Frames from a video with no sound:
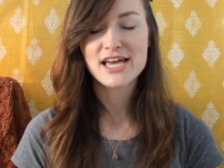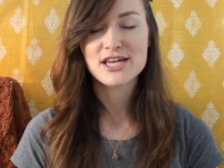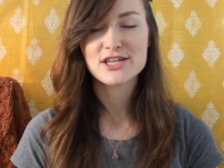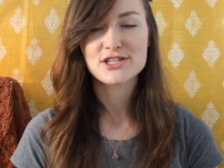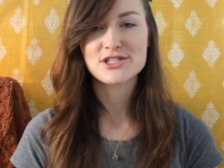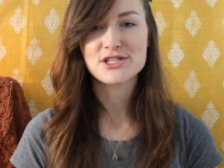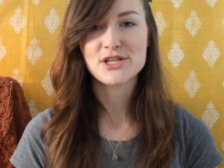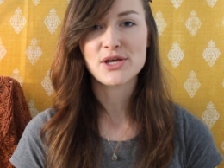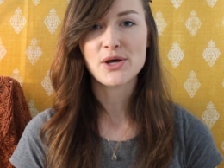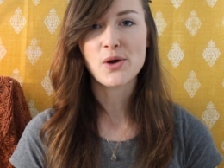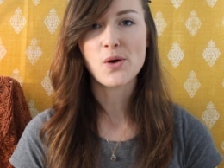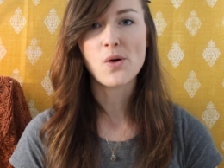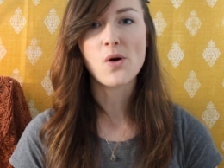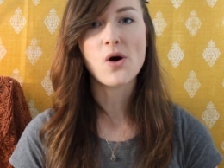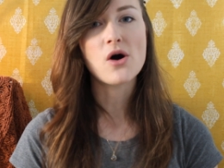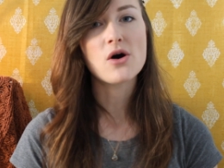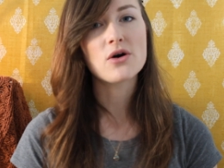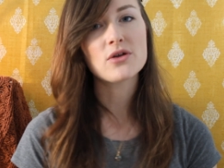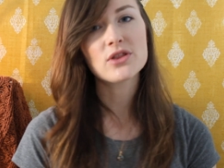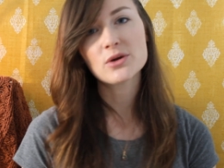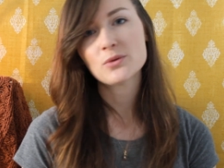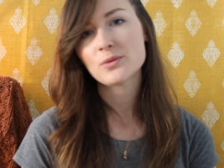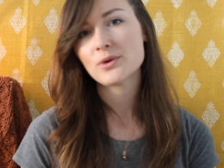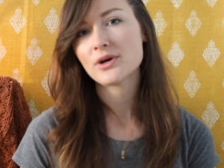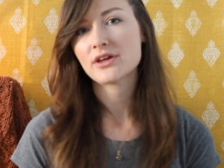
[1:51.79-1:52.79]
So
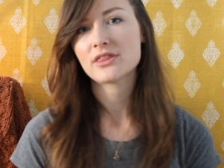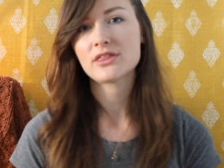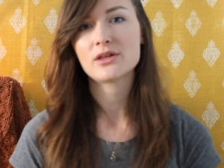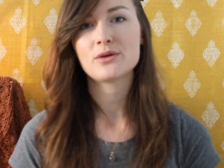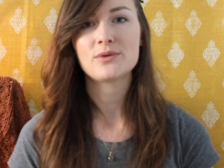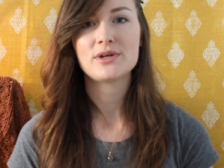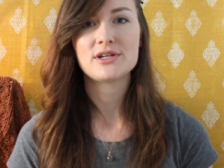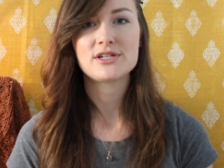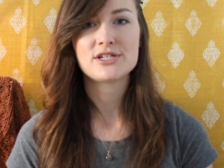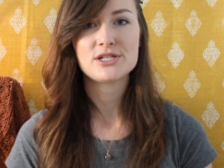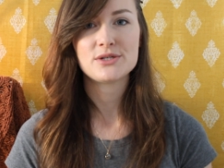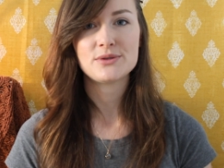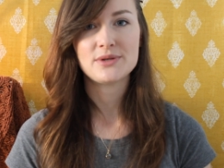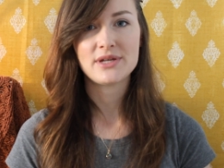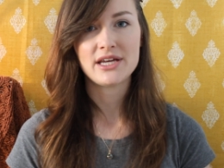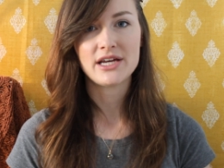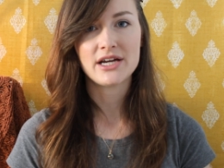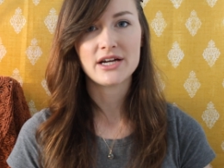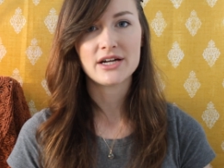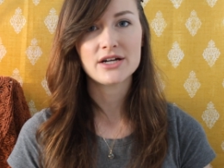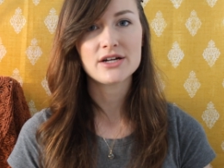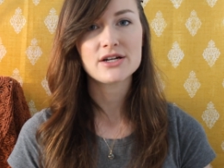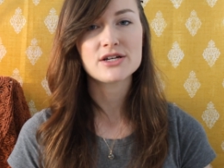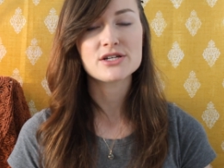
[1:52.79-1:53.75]
all the work that we do here